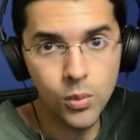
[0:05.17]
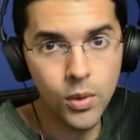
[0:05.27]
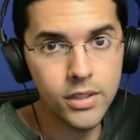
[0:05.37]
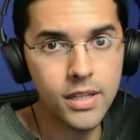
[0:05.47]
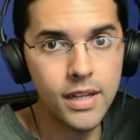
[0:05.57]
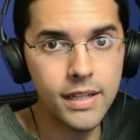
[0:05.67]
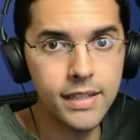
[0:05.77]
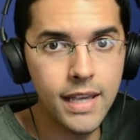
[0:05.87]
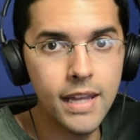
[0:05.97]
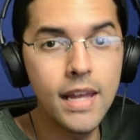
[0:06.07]
once
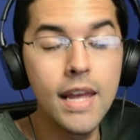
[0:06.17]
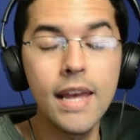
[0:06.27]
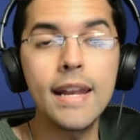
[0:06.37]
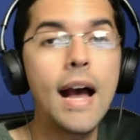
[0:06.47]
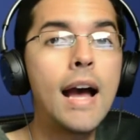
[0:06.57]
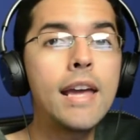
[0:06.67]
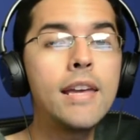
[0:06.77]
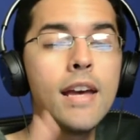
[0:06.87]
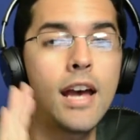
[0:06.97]
again. And I